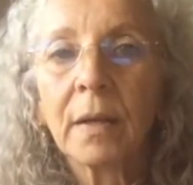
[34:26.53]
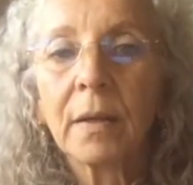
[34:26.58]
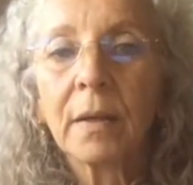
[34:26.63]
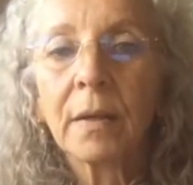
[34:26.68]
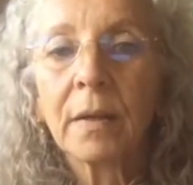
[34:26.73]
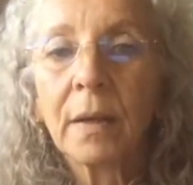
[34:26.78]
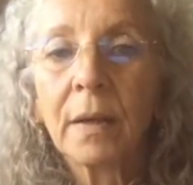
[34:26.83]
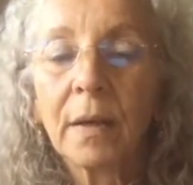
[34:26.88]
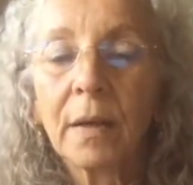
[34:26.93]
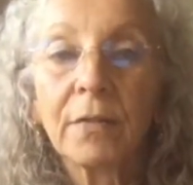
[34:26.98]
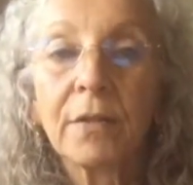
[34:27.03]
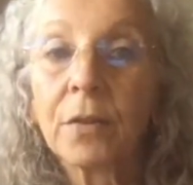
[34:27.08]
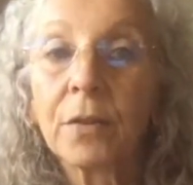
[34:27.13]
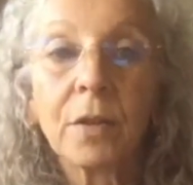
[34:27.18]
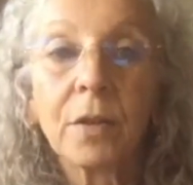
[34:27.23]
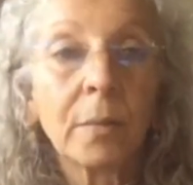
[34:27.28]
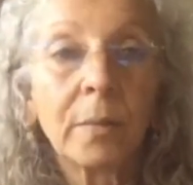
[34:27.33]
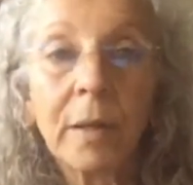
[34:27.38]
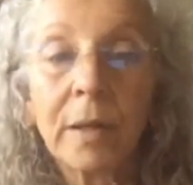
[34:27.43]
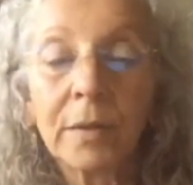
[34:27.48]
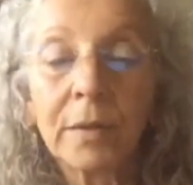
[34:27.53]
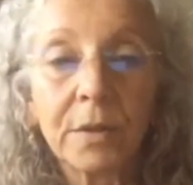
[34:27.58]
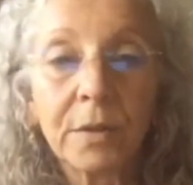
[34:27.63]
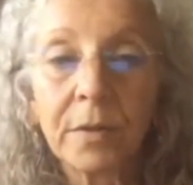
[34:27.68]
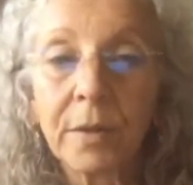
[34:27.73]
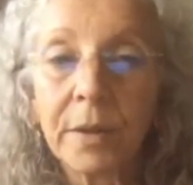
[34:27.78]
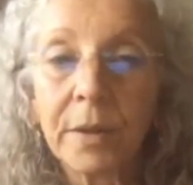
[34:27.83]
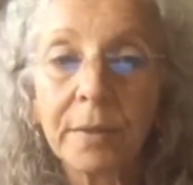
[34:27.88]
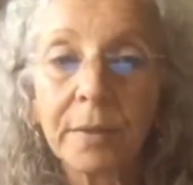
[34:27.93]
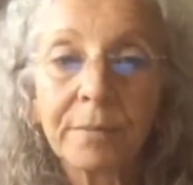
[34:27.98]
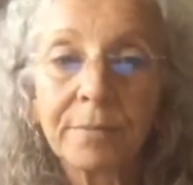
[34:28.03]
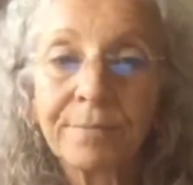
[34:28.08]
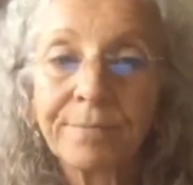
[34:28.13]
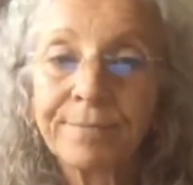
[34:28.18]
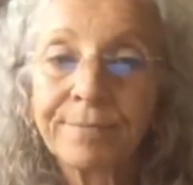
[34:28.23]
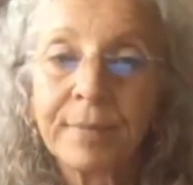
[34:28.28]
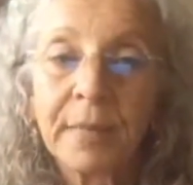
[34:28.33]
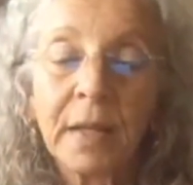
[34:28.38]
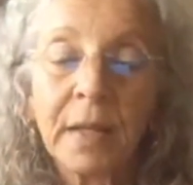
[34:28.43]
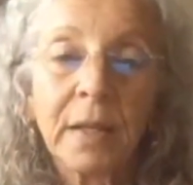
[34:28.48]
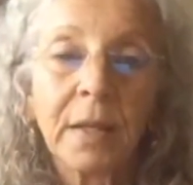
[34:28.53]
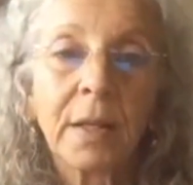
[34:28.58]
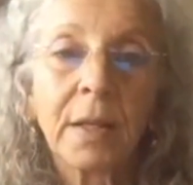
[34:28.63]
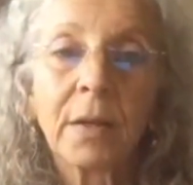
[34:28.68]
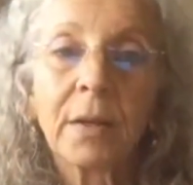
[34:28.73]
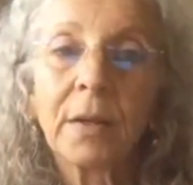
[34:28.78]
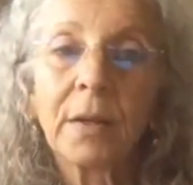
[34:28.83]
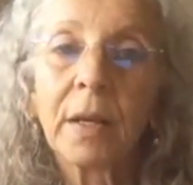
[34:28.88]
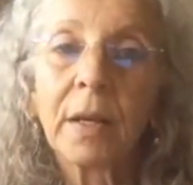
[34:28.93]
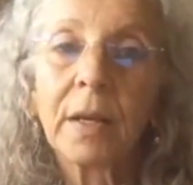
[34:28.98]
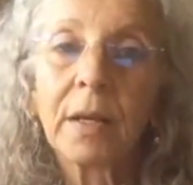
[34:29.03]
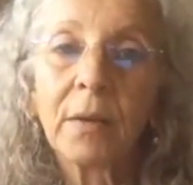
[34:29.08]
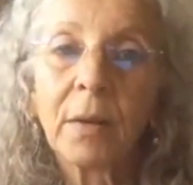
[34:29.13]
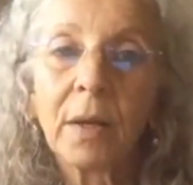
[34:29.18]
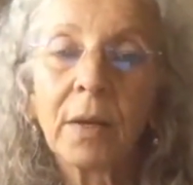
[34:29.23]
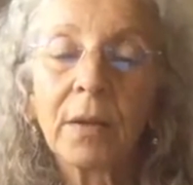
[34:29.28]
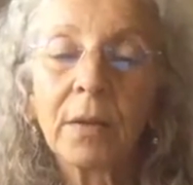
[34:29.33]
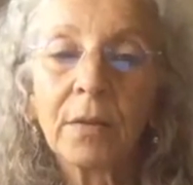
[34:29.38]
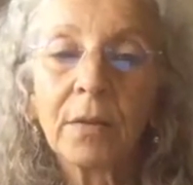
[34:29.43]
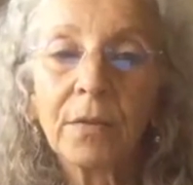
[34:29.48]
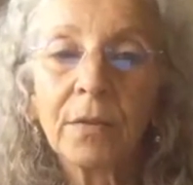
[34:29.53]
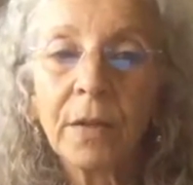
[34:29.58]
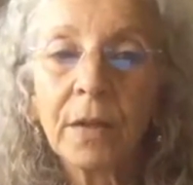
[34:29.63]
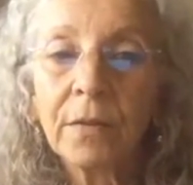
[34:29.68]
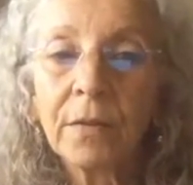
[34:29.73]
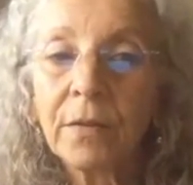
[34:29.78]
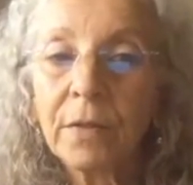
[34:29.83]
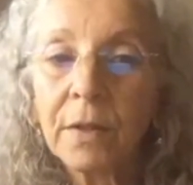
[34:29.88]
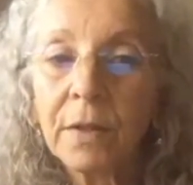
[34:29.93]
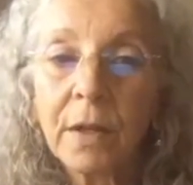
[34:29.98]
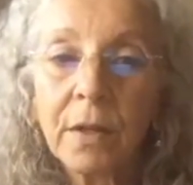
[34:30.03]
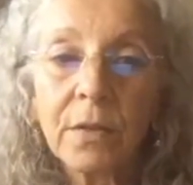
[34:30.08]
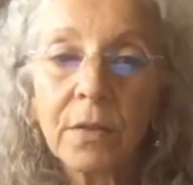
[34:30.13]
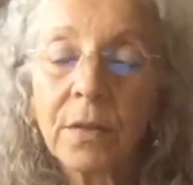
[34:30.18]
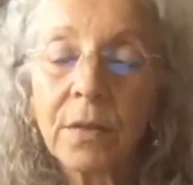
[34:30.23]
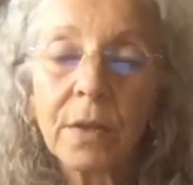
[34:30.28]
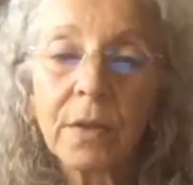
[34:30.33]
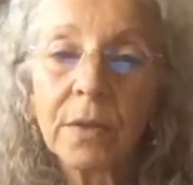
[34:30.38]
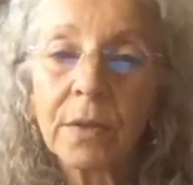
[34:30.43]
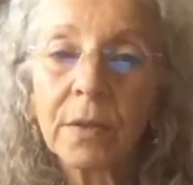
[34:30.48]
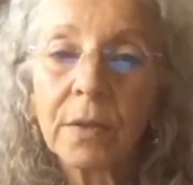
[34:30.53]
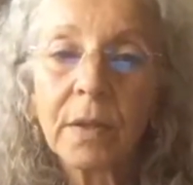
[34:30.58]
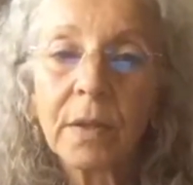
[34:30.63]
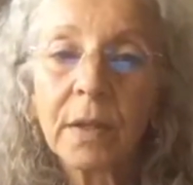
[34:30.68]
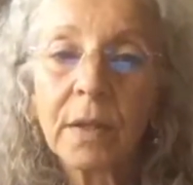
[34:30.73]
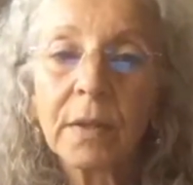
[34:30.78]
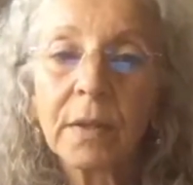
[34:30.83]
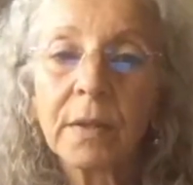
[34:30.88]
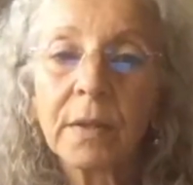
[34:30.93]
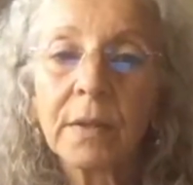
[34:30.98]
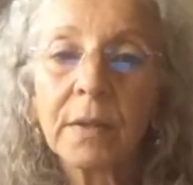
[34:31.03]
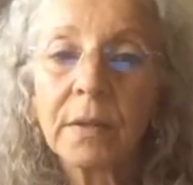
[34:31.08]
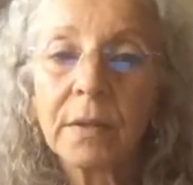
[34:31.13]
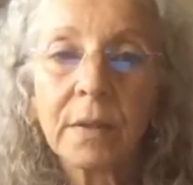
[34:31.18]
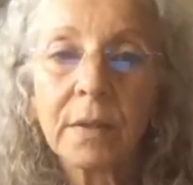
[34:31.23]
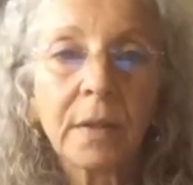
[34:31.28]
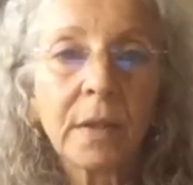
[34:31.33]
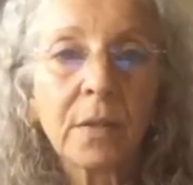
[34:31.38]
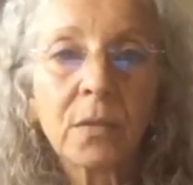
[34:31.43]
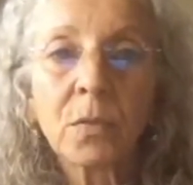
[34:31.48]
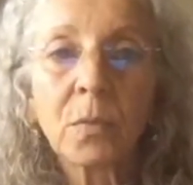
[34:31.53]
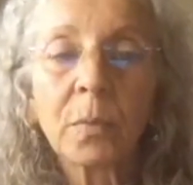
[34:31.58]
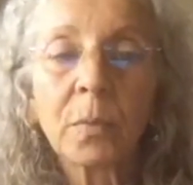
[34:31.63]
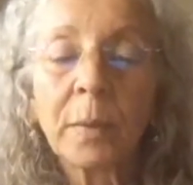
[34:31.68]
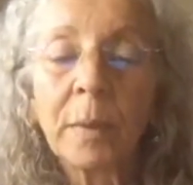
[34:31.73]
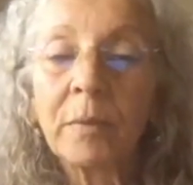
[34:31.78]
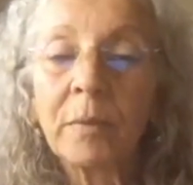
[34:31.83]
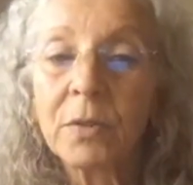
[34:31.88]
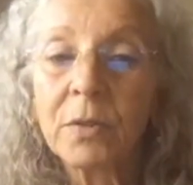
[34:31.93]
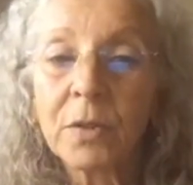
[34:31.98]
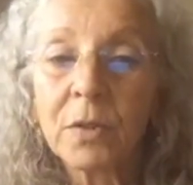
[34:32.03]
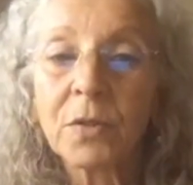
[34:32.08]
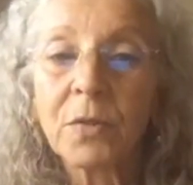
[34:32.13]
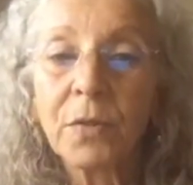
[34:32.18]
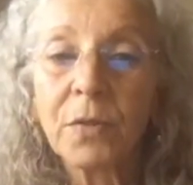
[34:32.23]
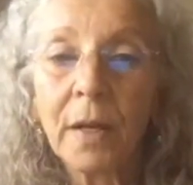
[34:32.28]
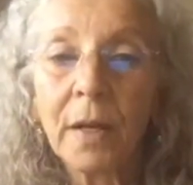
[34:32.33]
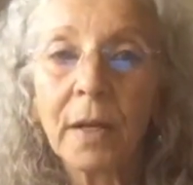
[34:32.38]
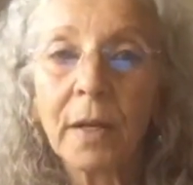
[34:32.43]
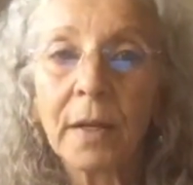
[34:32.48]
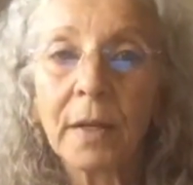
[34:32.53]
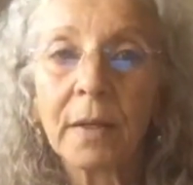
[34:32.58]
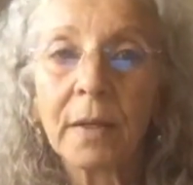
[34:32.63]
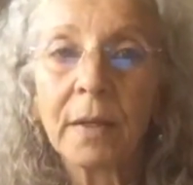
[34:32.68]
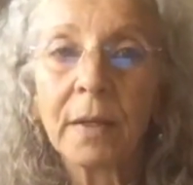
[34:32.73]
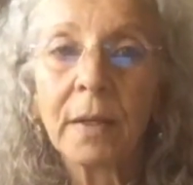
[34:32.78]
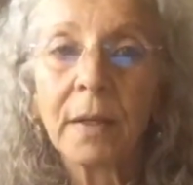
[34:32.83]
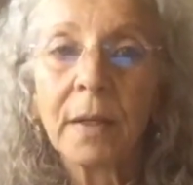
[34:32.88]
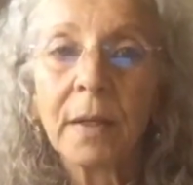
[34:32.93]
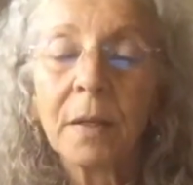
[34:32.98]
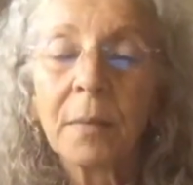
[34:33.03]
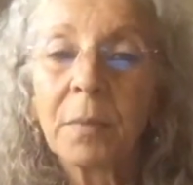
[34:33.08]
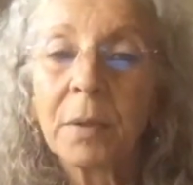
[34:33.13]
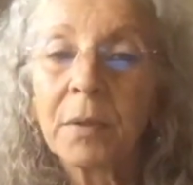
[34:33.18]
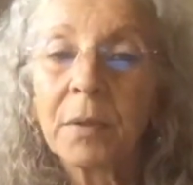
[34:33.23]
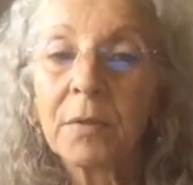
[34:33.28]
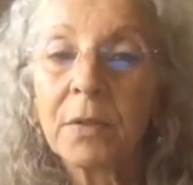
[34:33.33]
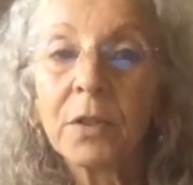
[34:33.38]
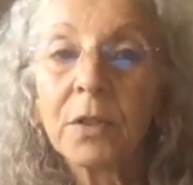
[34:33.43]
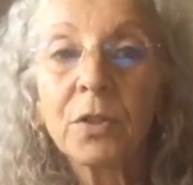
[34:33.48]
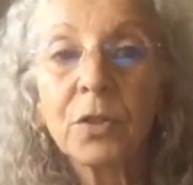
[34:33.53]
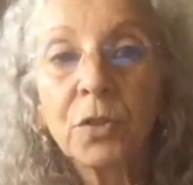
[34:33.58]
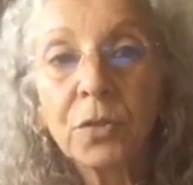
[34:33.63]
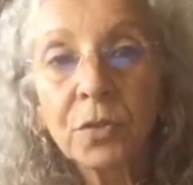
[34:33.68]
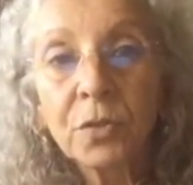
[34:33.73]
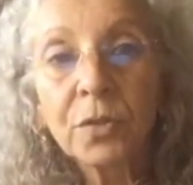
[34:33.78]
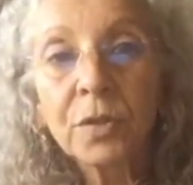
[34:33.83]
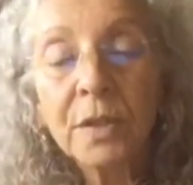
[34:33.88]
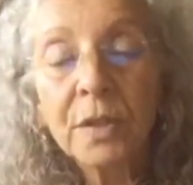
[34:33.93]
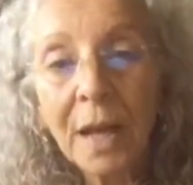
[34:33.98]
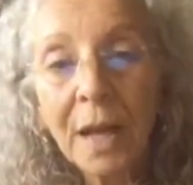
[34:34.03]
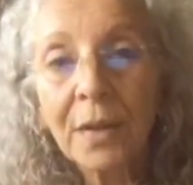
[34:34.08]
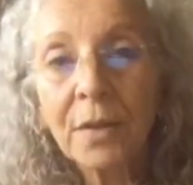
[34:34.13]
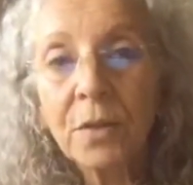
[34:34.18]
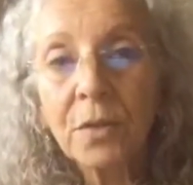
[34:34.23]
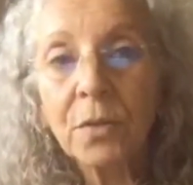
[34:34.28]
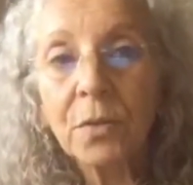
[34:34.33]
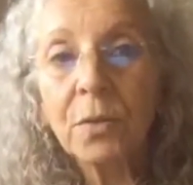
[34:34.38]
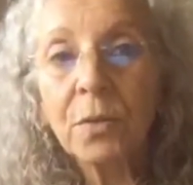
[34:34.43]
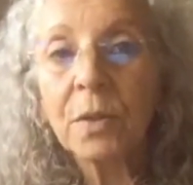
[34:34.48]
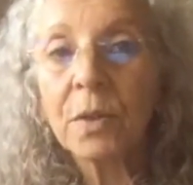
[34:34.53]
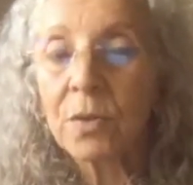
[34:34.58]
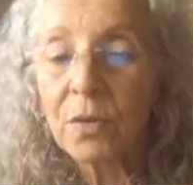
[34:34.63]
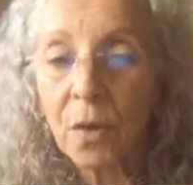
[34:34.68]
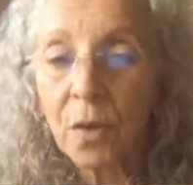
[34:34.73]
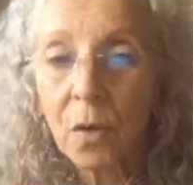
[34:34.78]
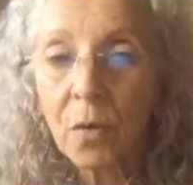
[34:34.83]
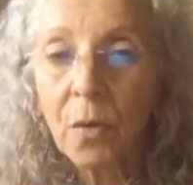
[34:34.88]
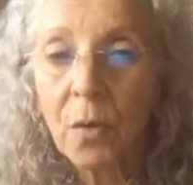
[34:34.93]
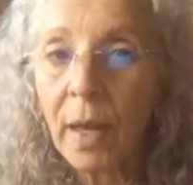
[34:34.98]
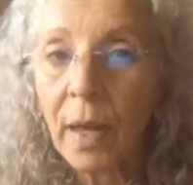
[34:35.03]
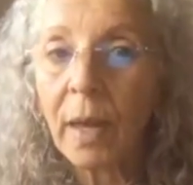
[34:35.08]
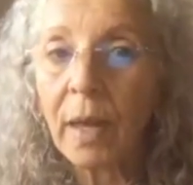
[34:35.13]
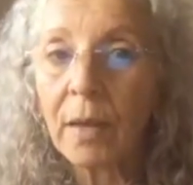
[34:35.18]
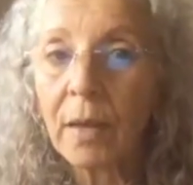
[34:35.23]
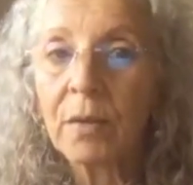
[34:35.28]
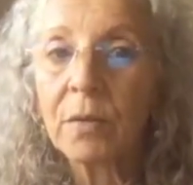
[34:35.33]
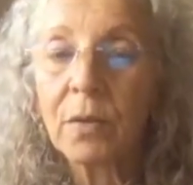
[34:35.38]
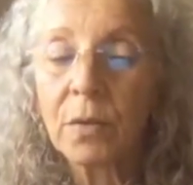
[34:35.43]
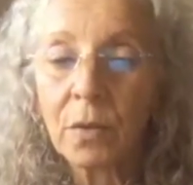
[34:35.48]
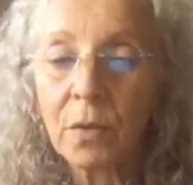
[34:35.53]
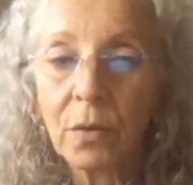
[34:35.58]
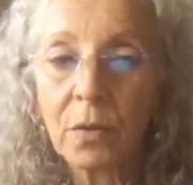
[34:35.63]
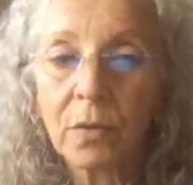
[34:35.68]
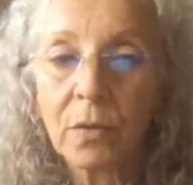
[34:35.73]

I feel good about doing? Yeah, and if it does, then things will be just fine. But to choose not to is okay too.